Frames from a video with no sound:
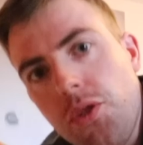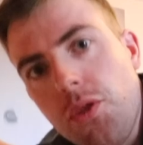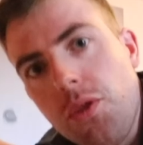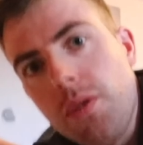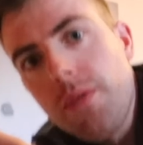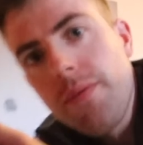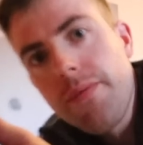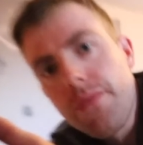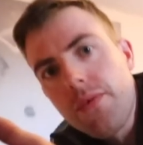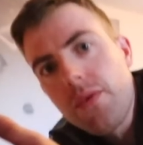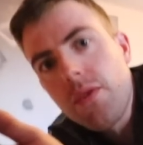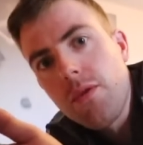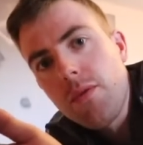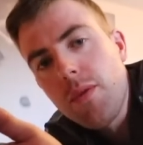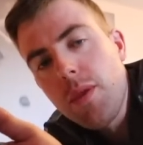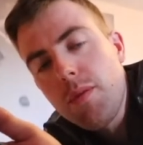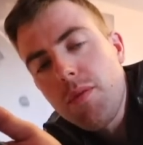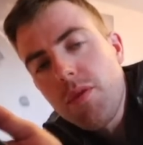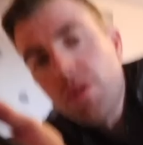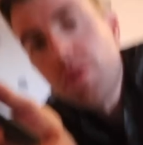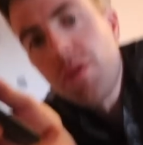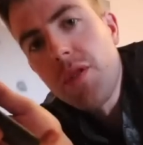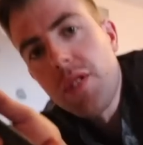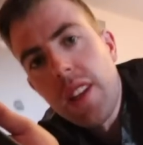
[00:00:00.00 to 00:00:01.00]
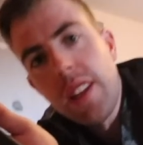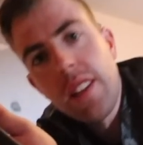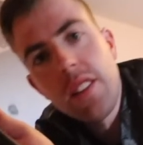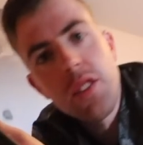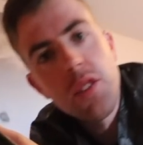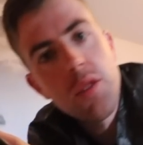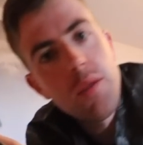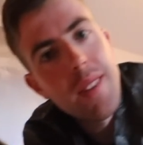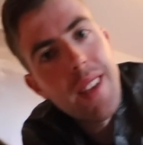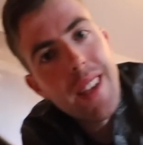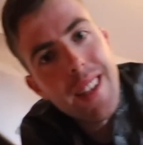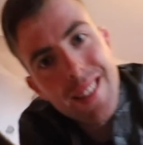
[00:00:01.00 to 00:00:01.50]
So, remember I was
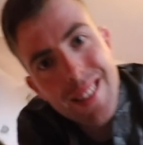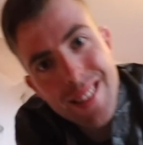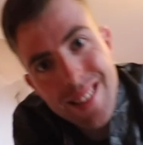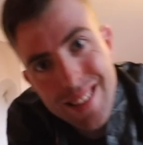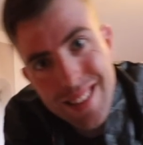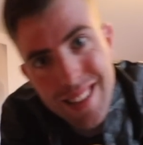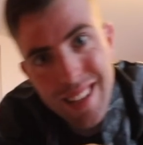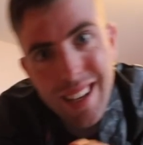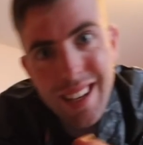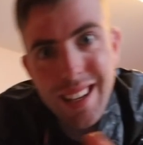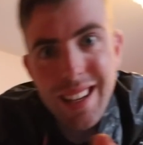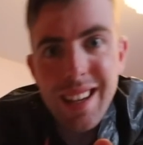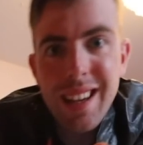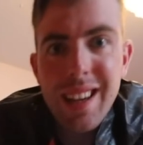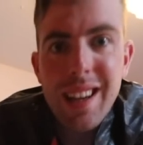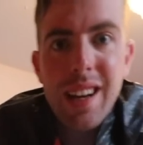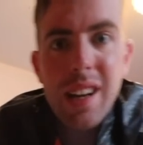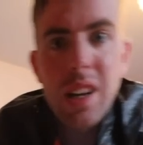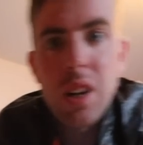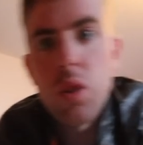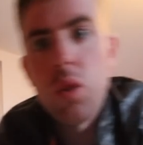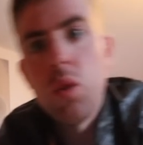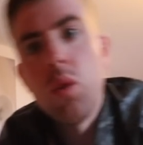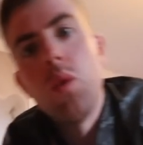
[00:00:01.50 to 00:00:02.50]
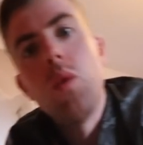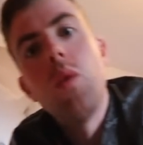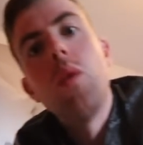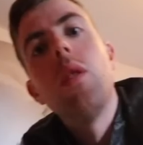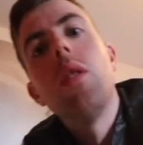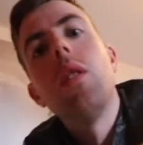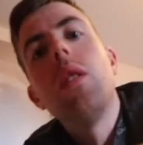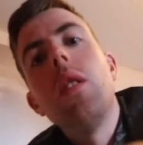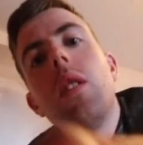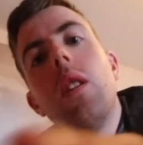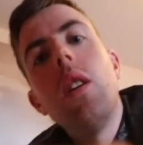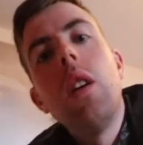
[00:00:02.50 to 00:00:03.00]
telling you yesterday how
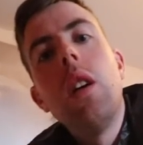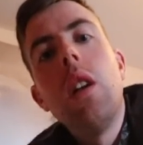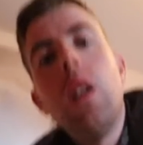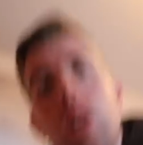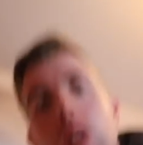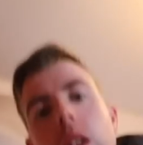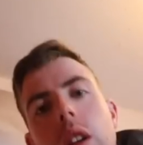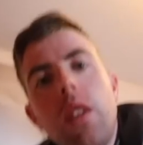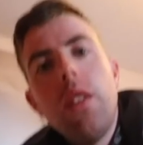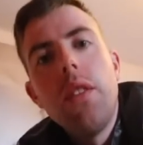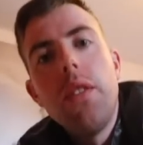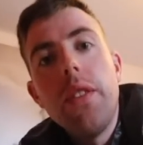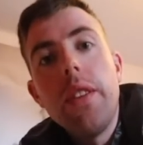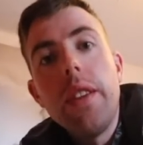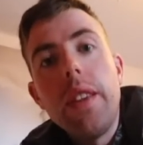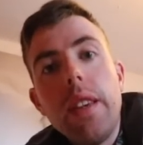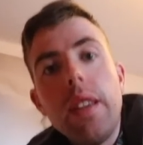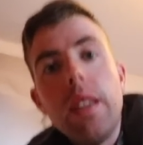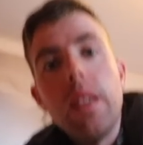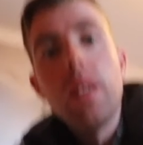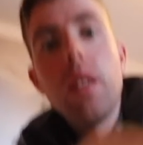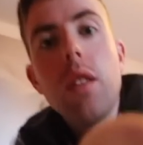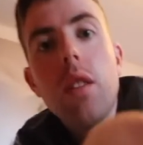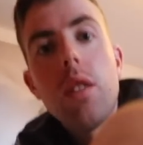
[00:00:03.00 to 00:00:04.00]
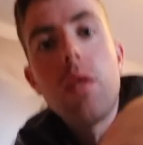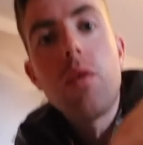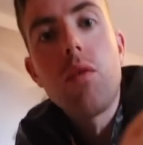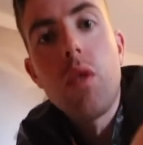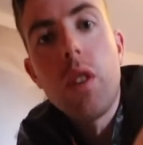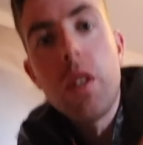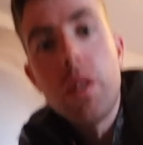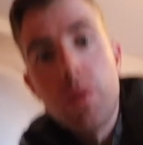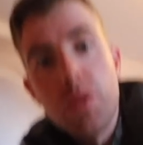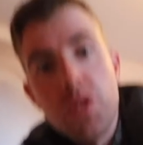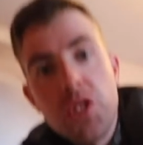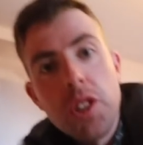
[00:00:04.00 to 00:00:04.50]
the
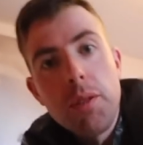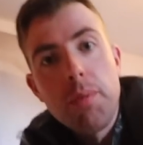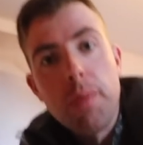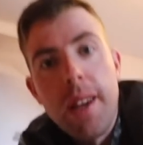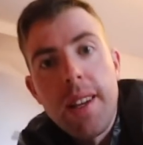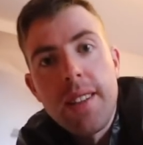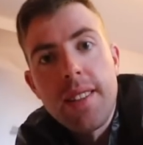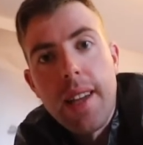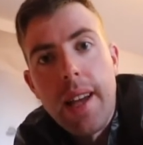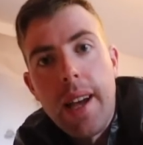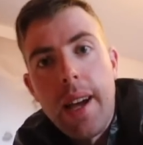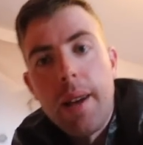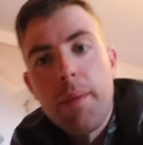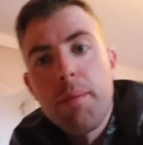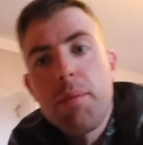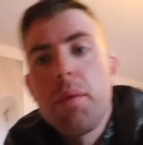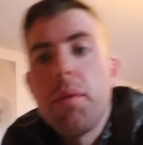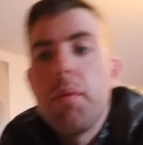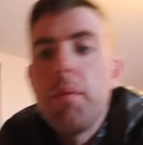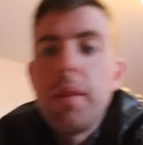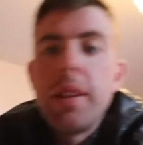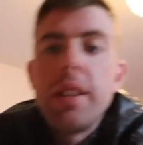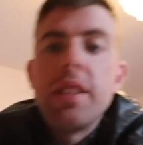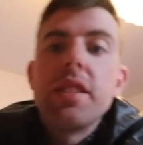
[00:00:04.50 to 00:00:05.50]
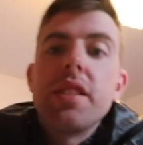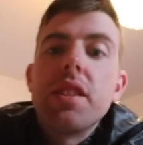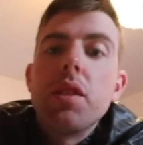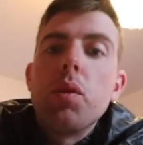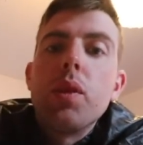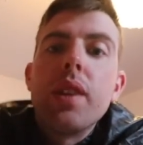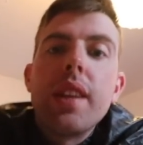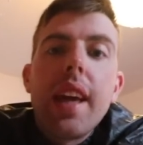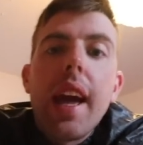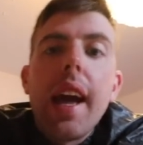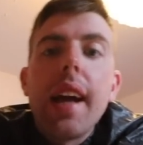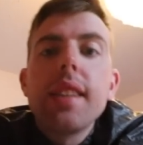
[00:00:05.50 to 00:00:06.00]
Ride with GPS app means that
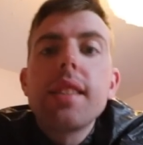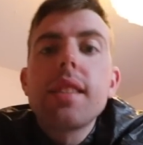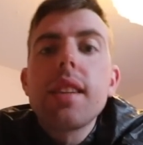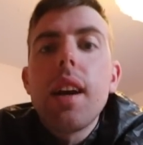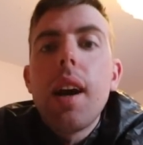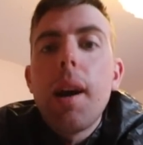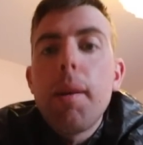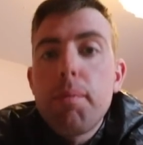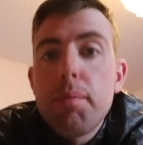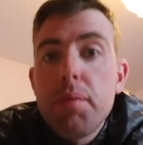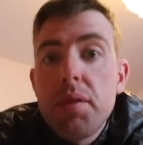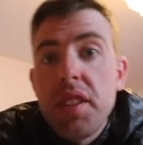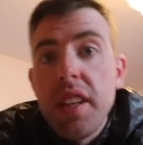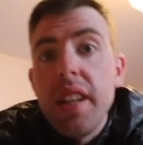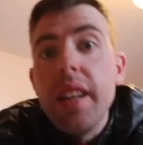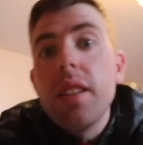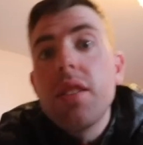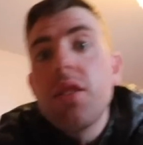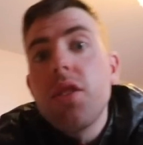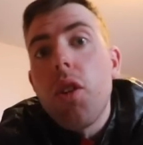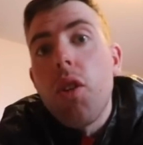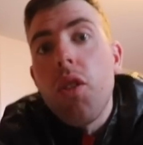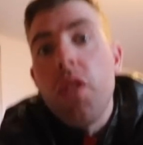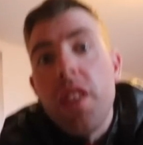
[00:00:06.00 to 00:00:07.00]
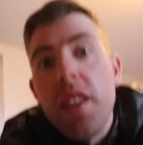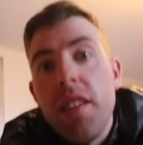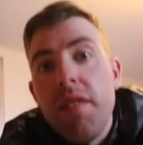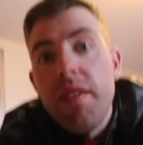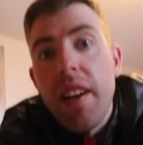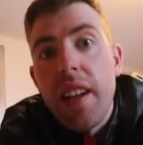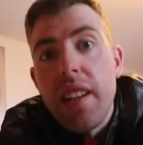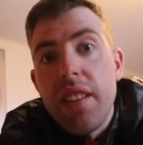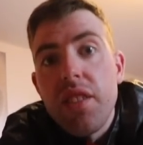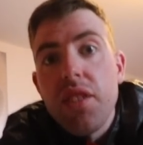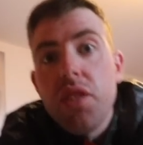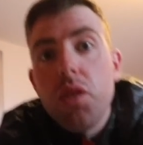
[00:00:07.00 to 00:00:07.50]
we get updates on the
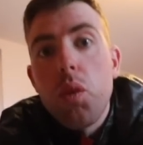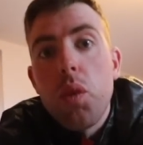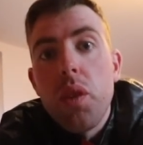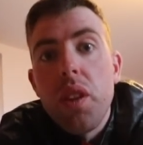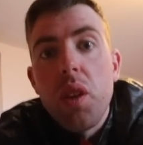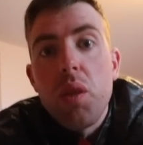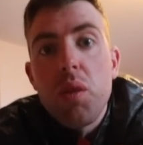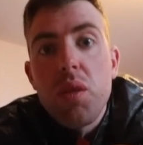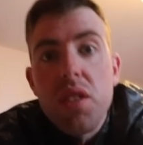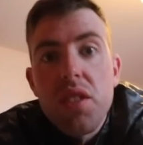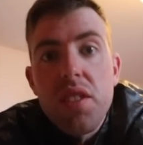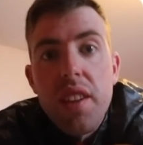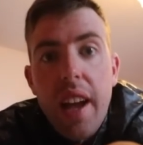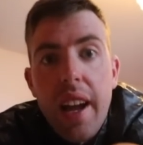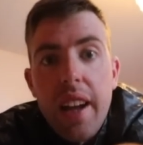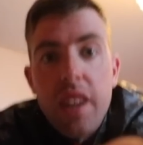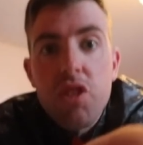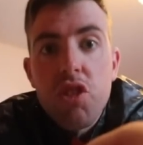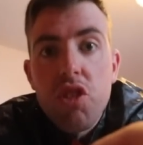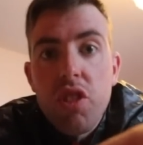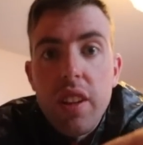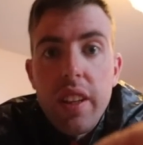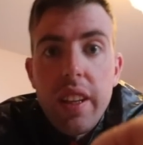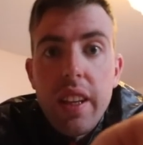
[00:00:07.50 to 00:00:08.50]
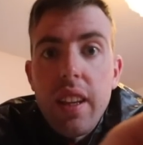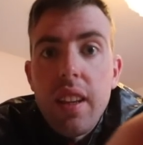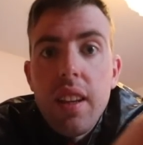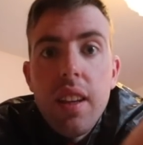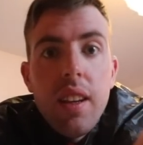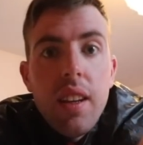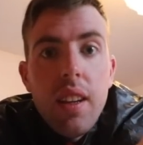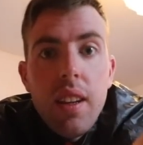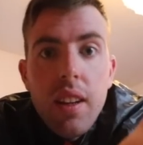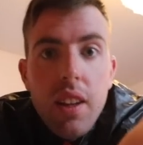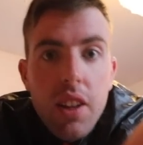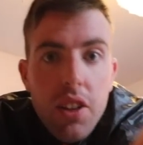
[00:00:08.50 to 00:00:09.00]
event without it actually
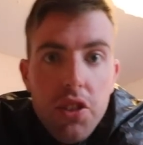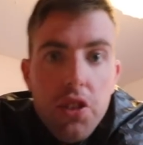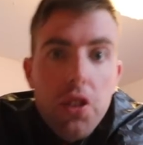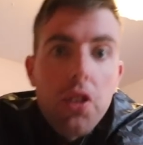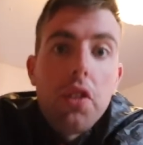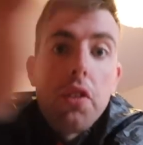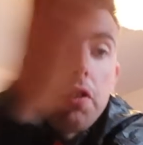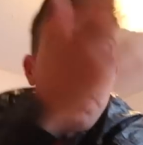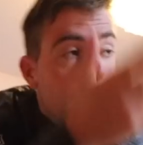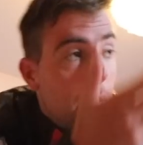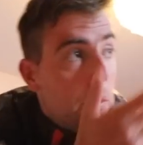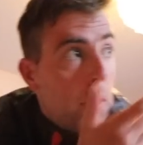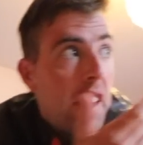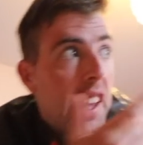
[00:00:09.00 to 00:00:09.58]
sort of